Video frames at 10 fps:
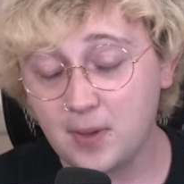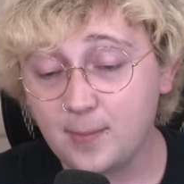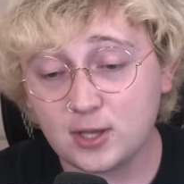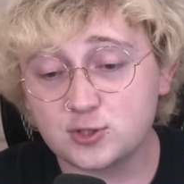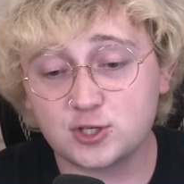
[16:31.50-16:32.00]

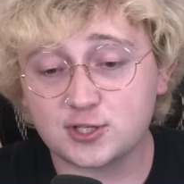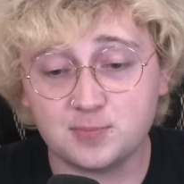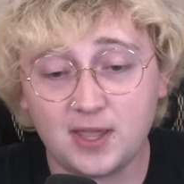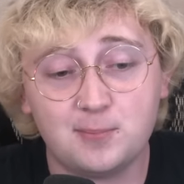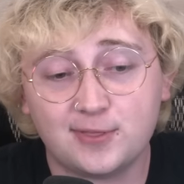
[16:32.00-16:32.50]
Maybe it's just
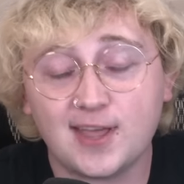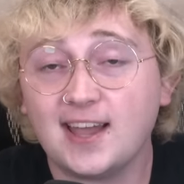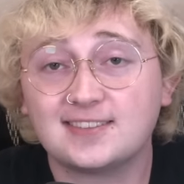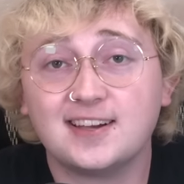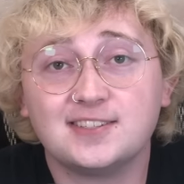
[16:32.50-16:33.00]
me, but
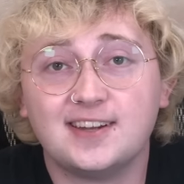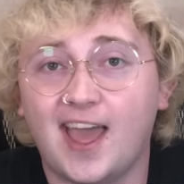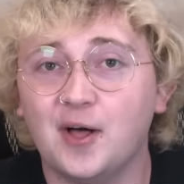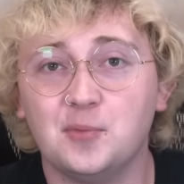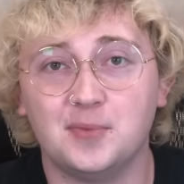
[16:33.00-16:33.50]
that doesn't
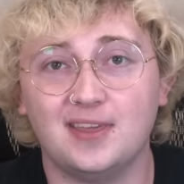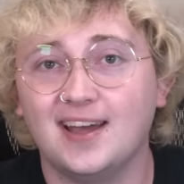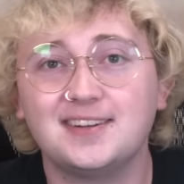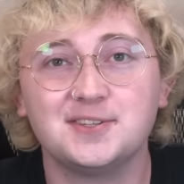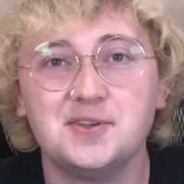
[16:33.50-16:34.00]
help me.
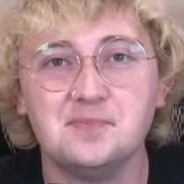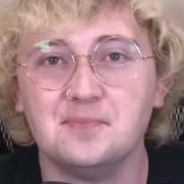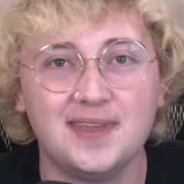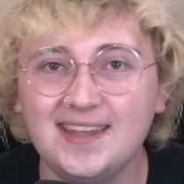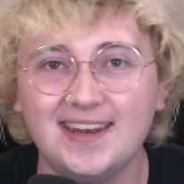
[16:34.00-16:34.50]
That doesn't
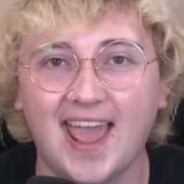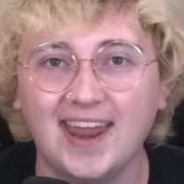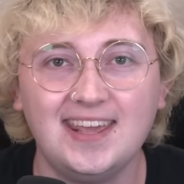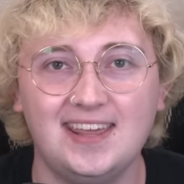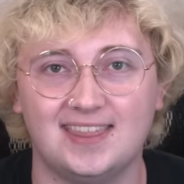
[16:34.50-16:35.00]
mean
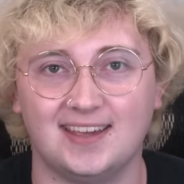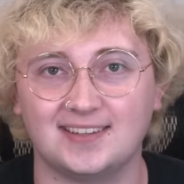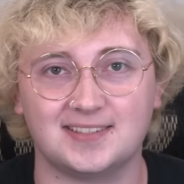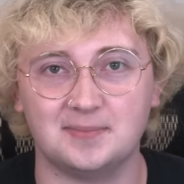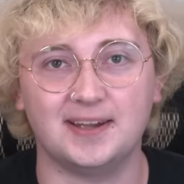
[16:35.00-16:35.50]

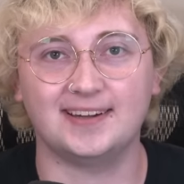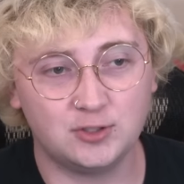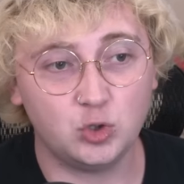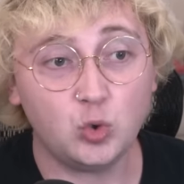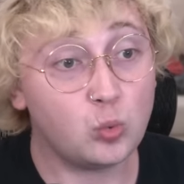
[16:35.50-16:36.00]
anything to me.
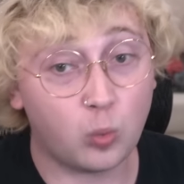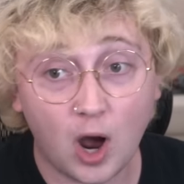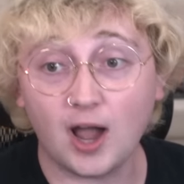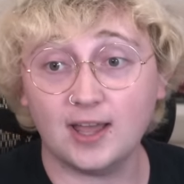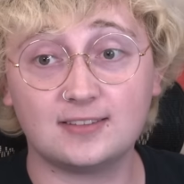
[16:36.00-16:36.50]
Do
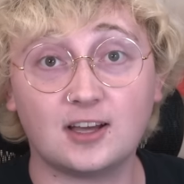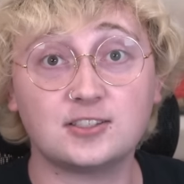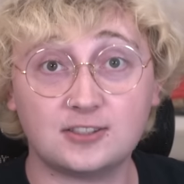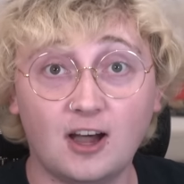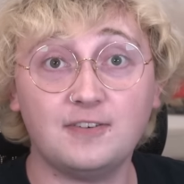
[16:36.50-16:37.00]
what? The
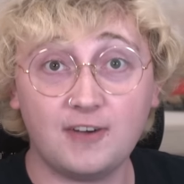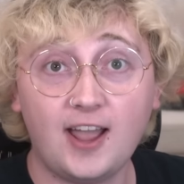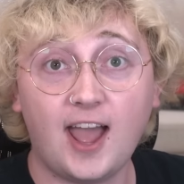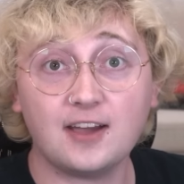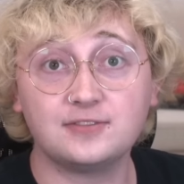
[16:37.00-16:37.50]
stuff
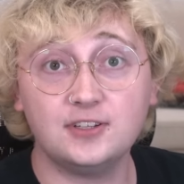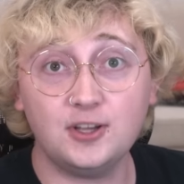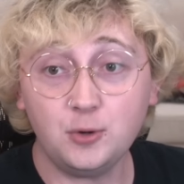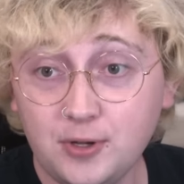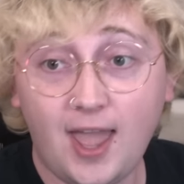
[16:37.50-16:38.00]
I have to
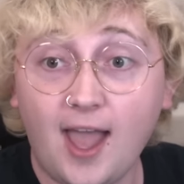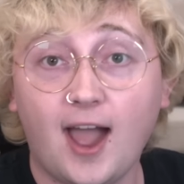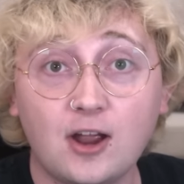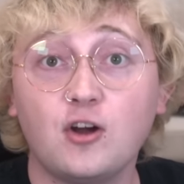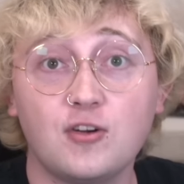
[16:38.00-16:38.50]
do? Yeah,
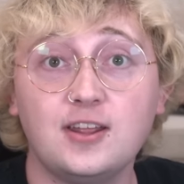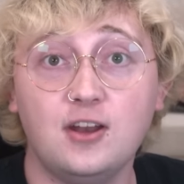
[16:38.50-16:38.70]
I already